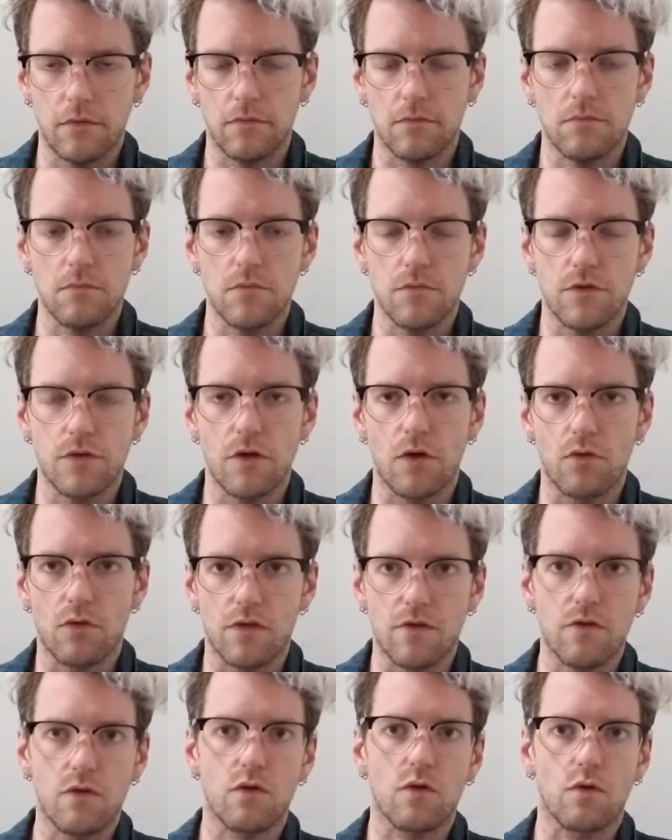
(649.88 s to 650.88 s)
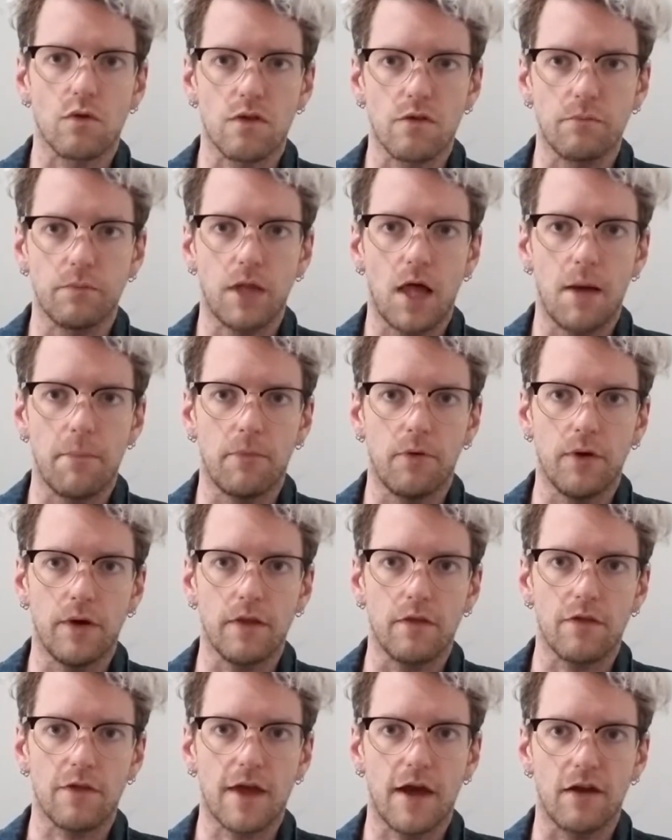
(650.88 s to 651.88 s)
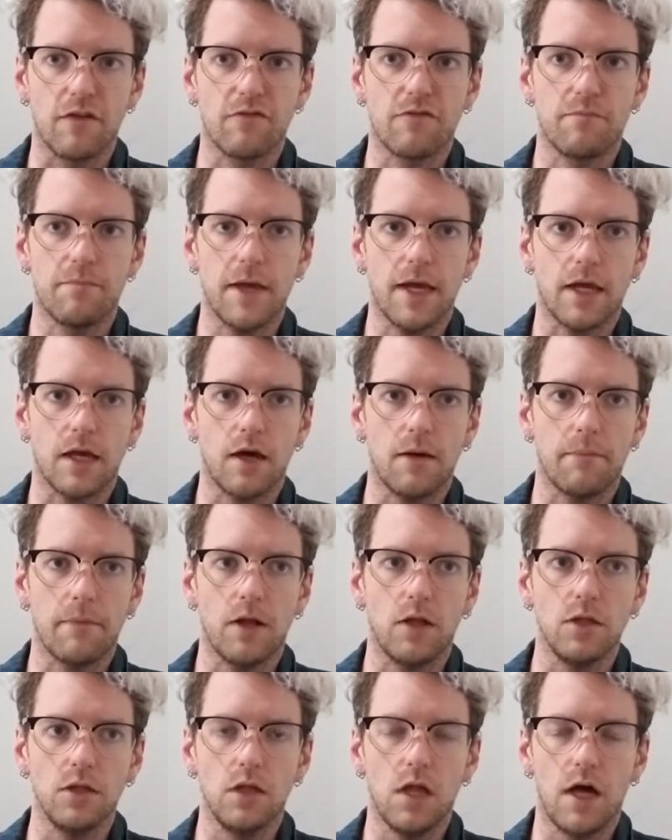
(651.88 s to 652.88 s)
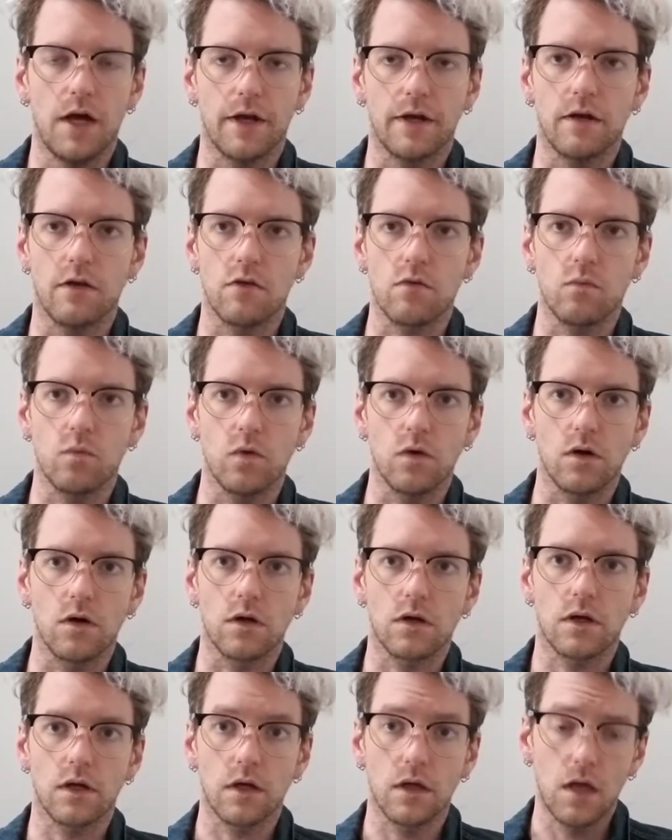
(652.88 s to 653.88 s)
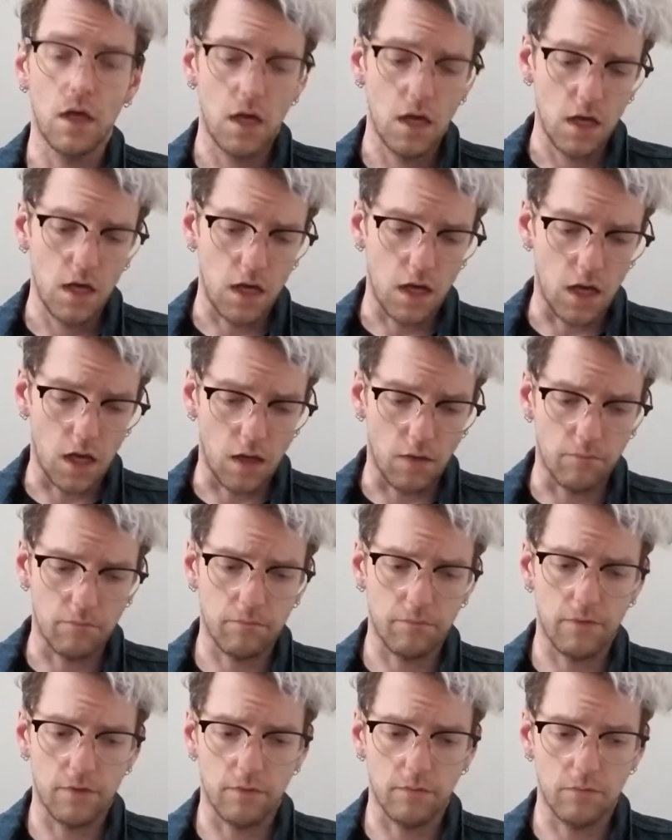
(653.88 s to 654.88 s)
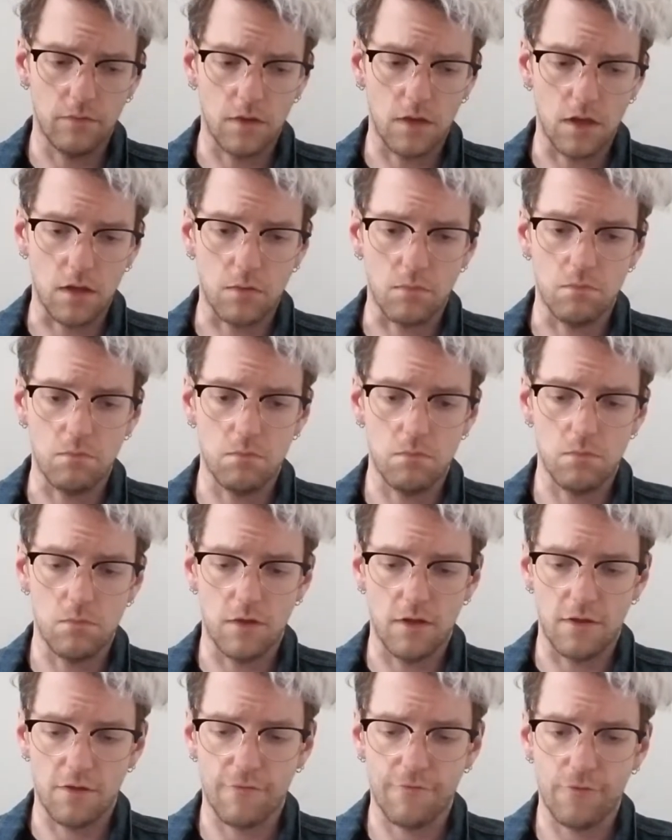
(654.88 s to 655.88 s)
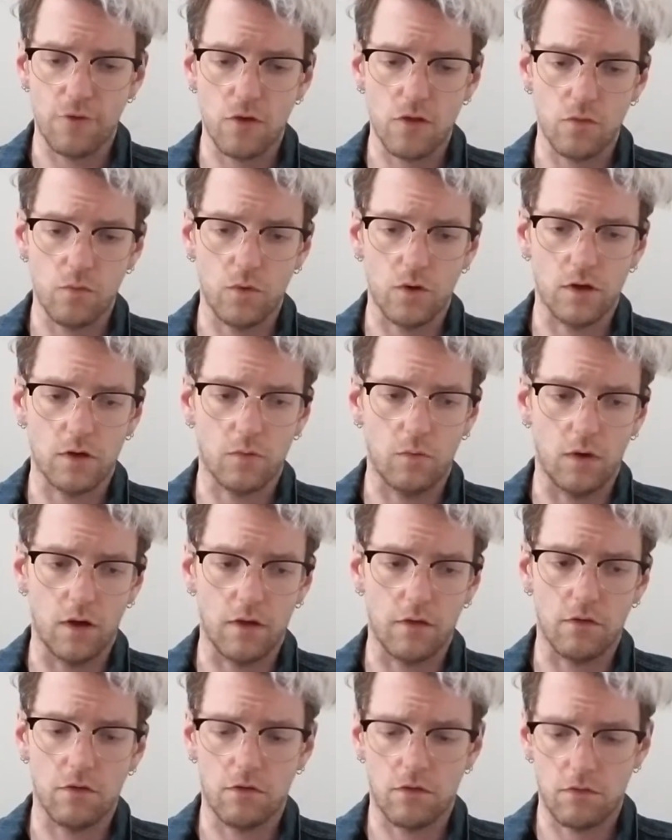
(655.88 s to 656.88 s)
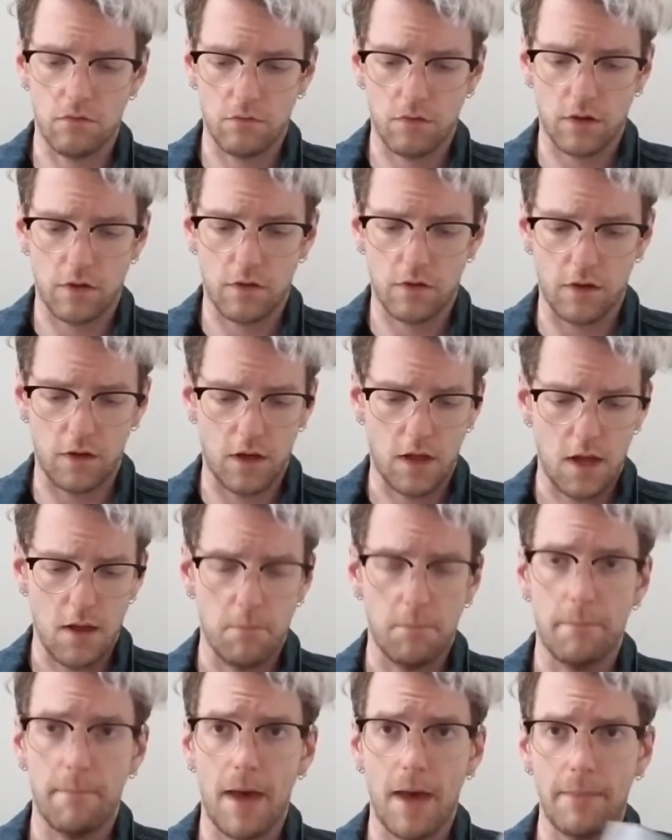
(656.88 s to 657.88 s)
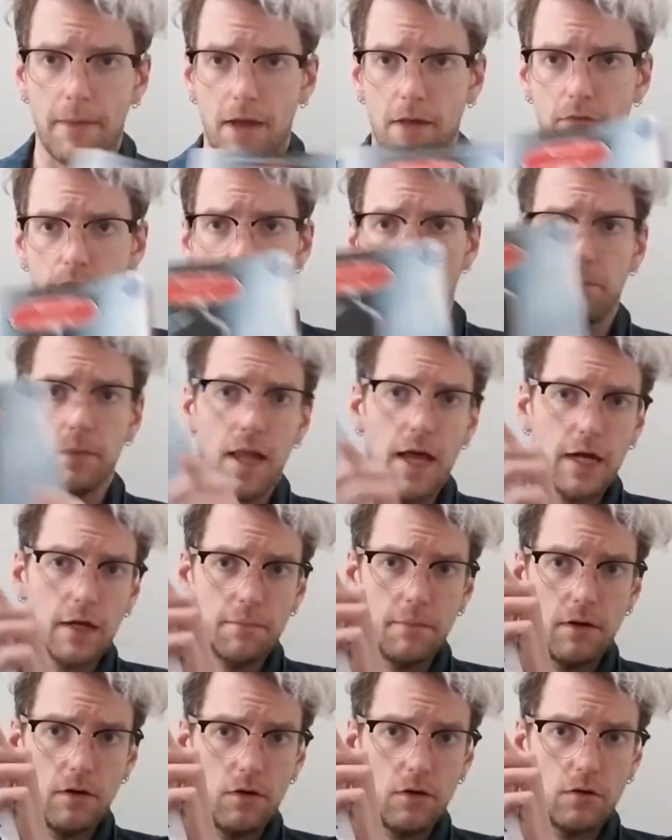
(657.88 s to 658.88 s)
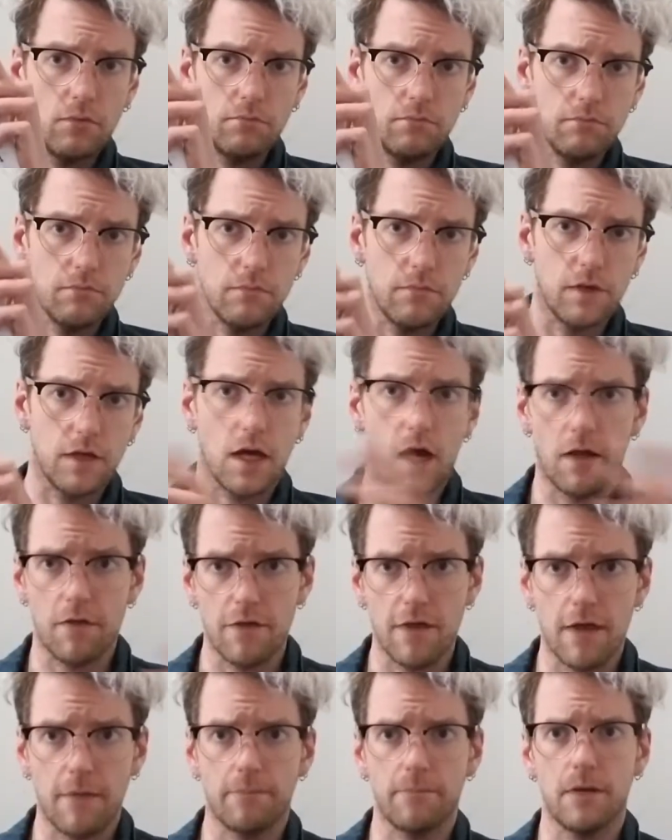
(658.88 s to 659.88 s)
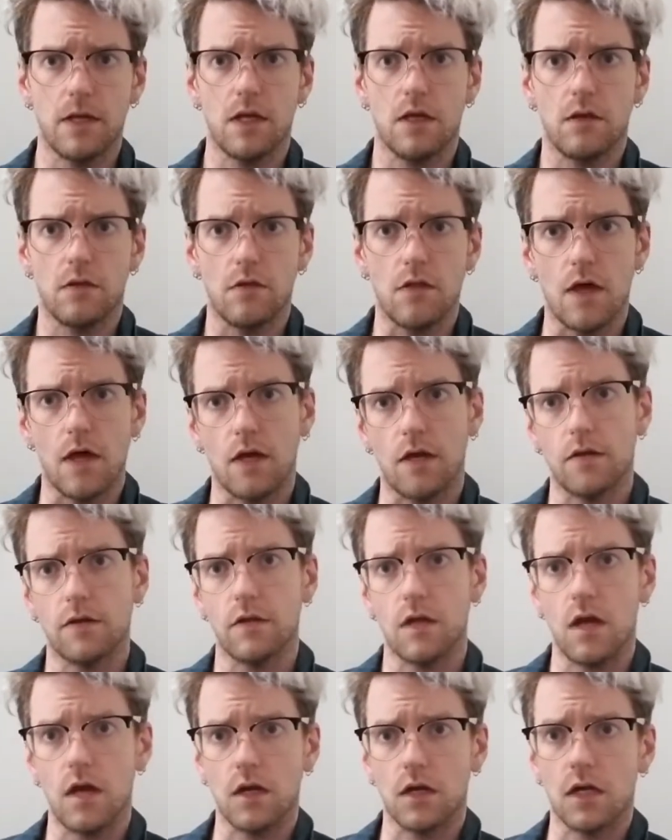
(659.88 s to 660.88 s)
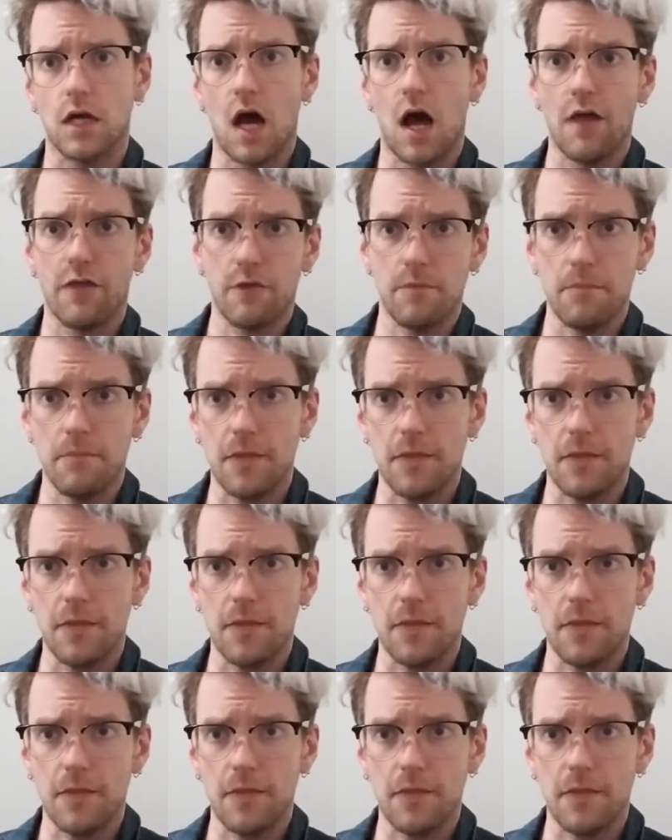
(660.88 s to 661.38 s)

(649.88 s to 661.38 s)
those sorts of plot points kind of pick up a lot in his work. But this first work was, like I said, Batman the Black Mirror, the concept being that Gotham